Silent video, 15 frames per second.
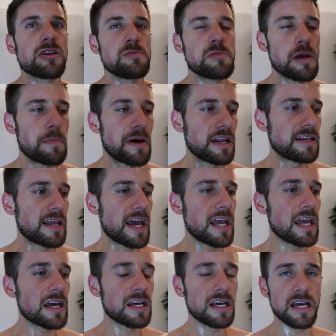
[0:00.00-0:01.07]
going to be a better
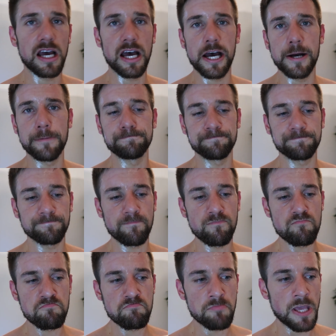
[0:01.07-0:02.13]
day, um,
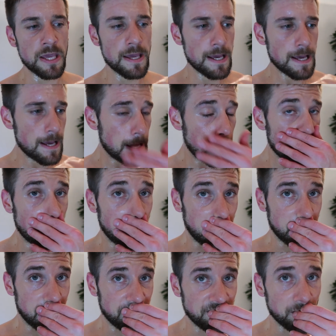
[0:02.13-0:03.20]

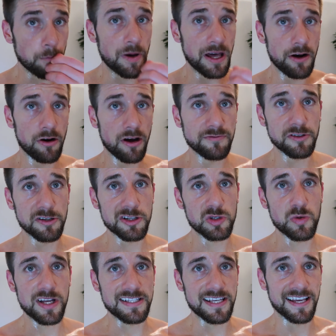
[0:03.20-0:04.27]
but I feel better after
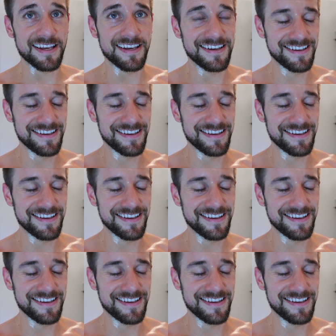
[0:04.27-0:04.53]
sweating.